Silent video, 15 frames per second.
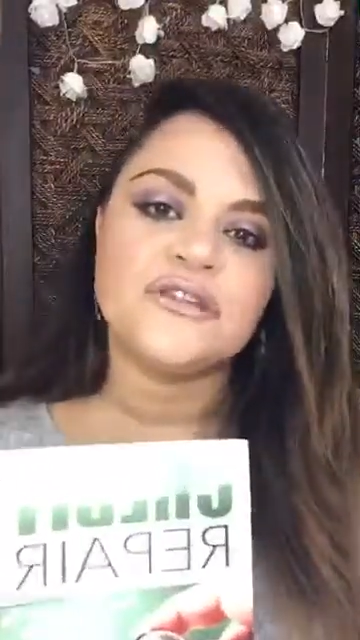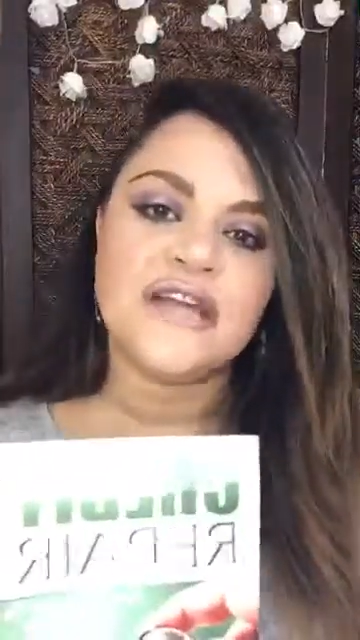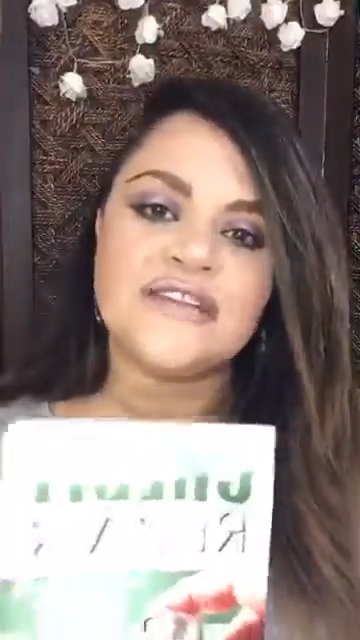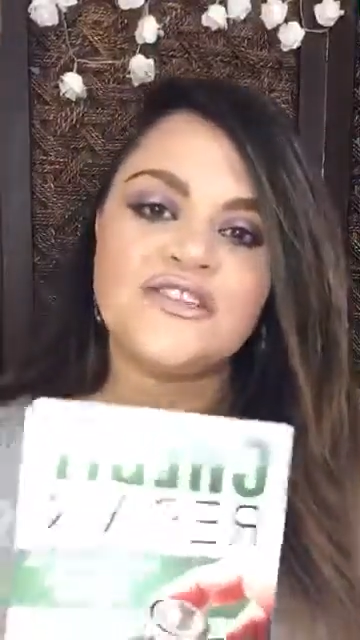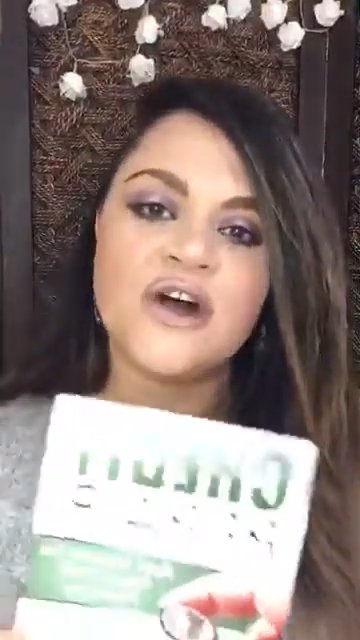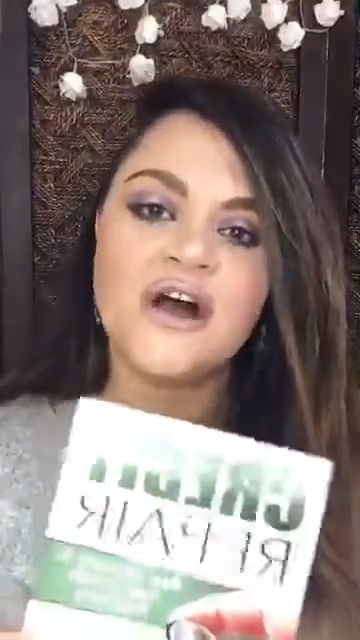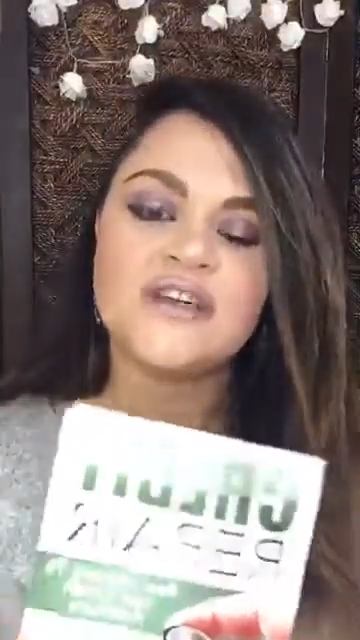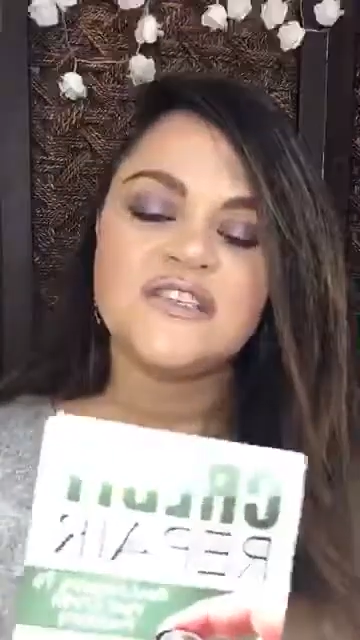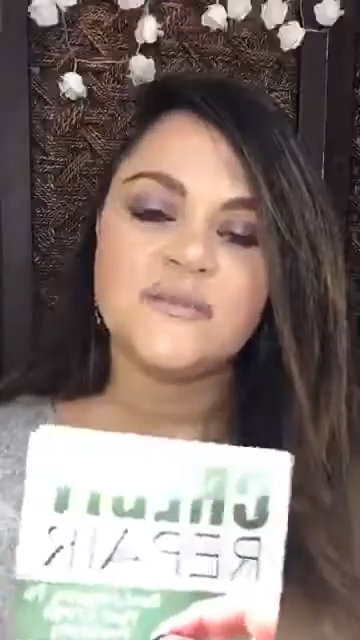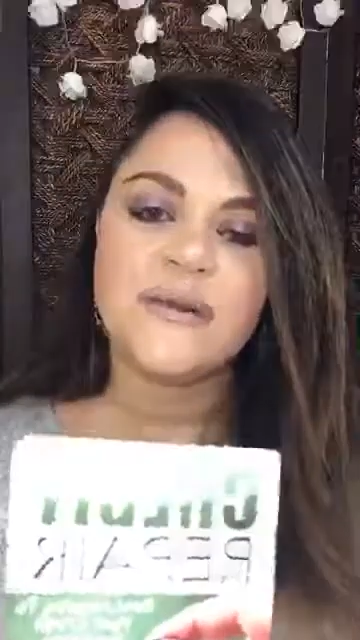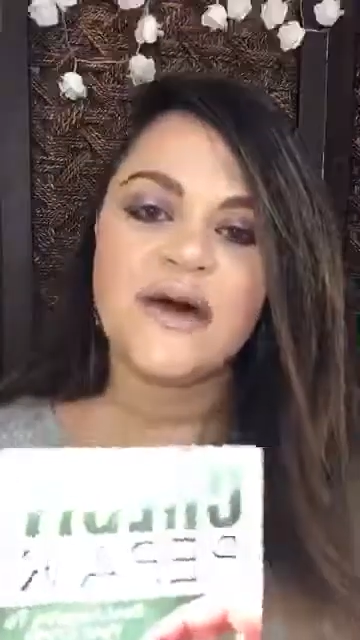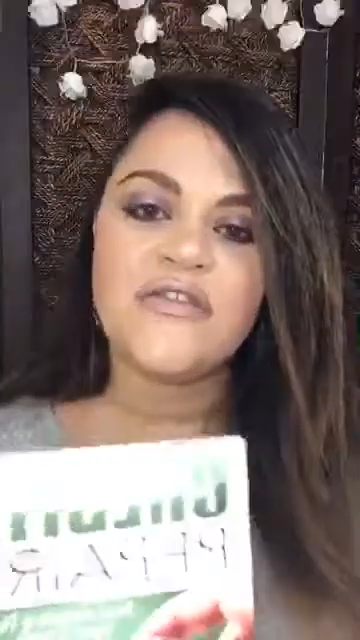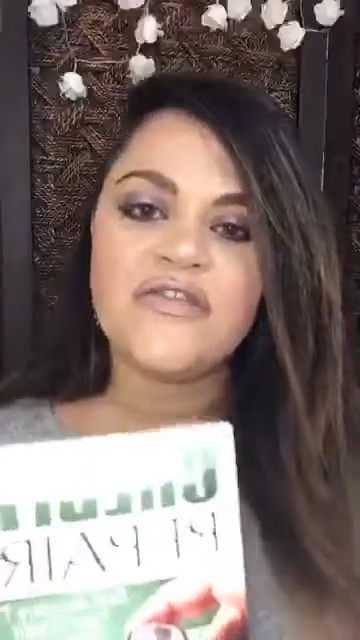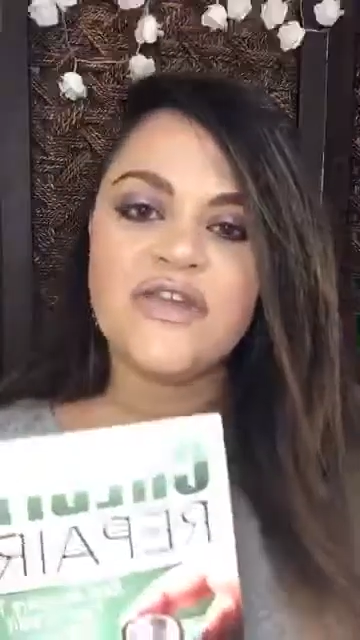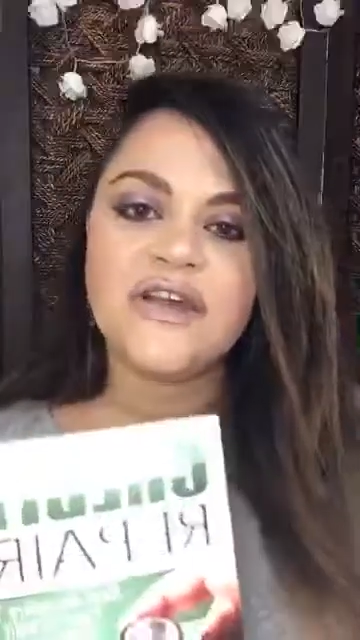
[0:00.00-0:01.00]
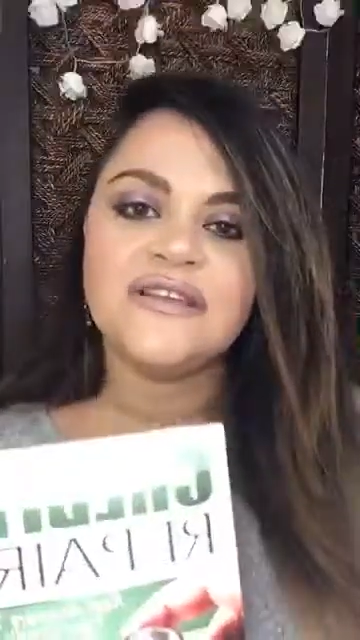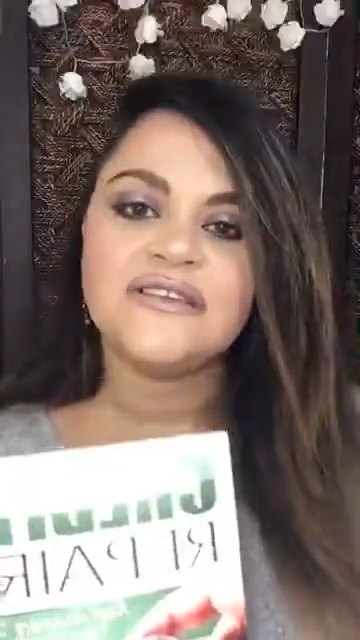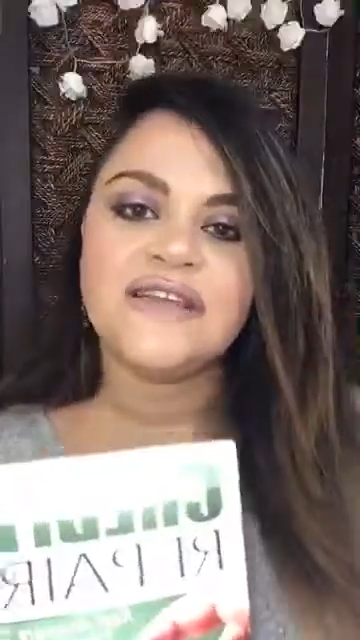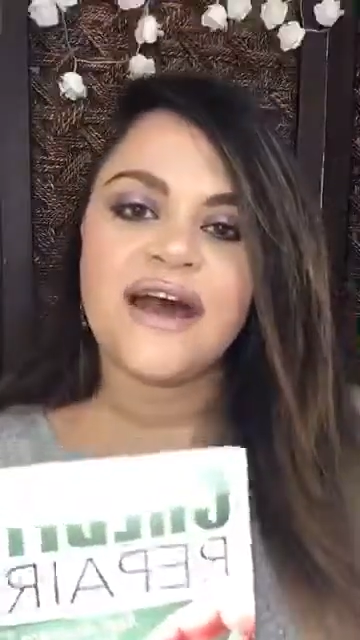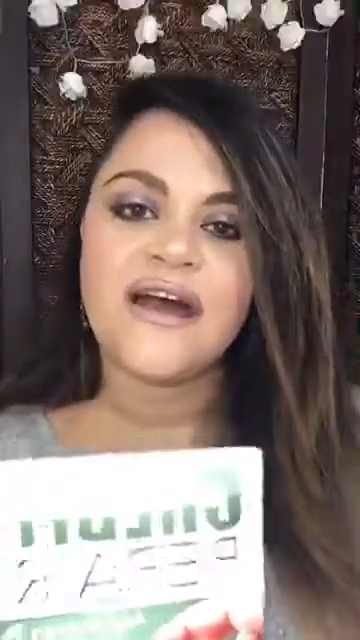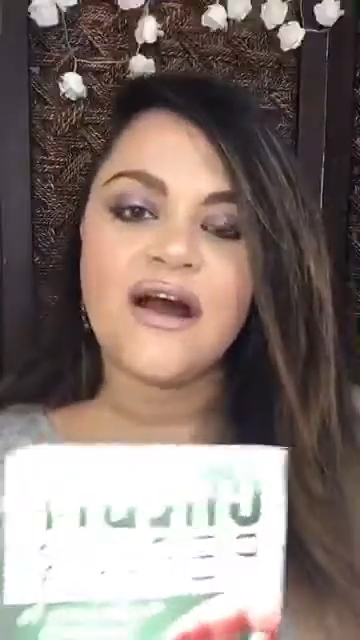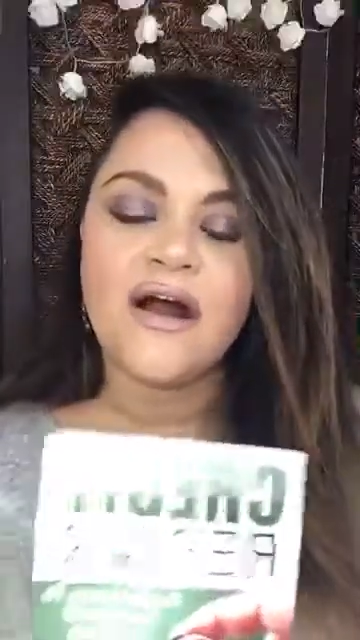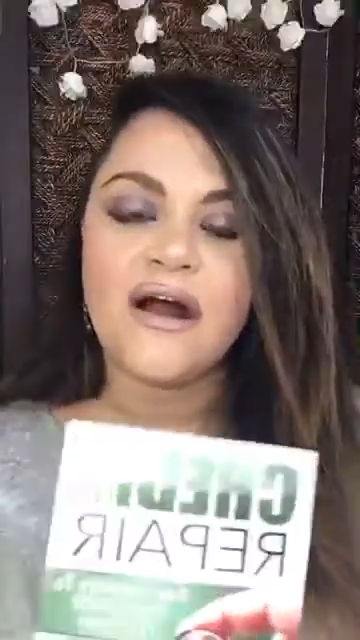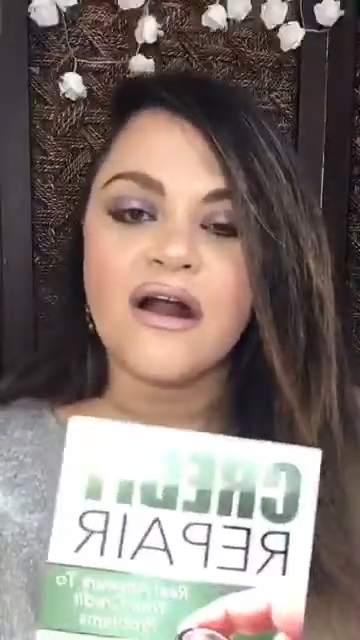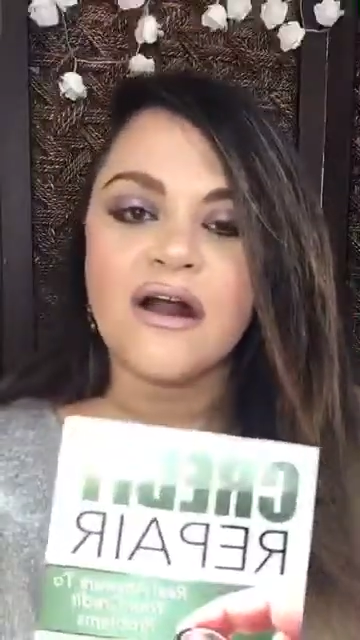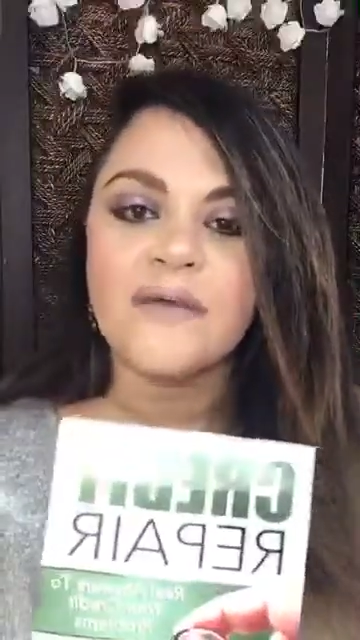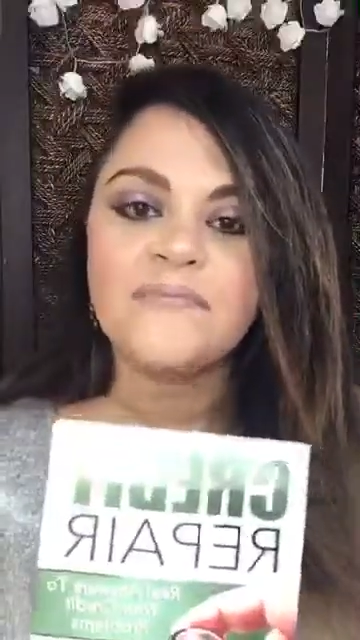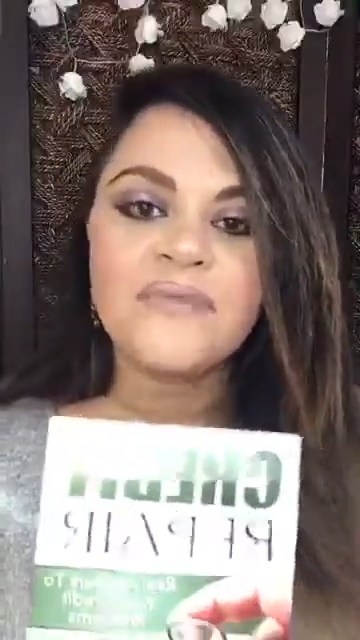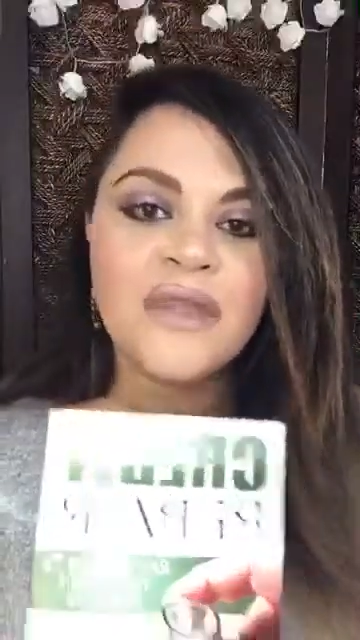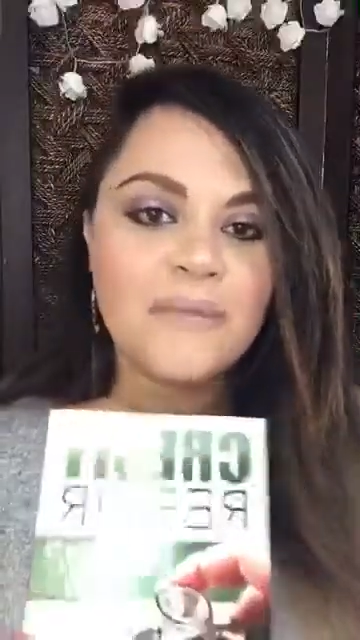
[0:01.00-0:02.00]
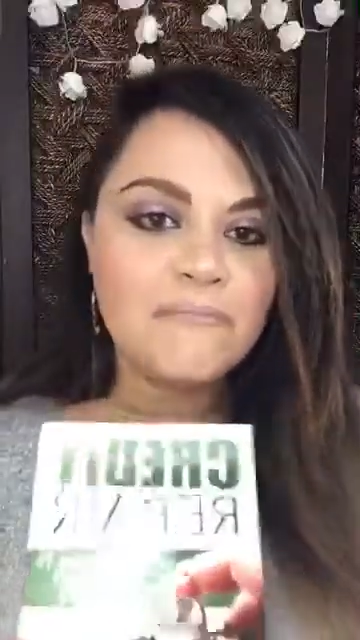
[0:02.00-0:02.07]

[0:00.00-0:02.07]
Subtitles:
that talks about things that are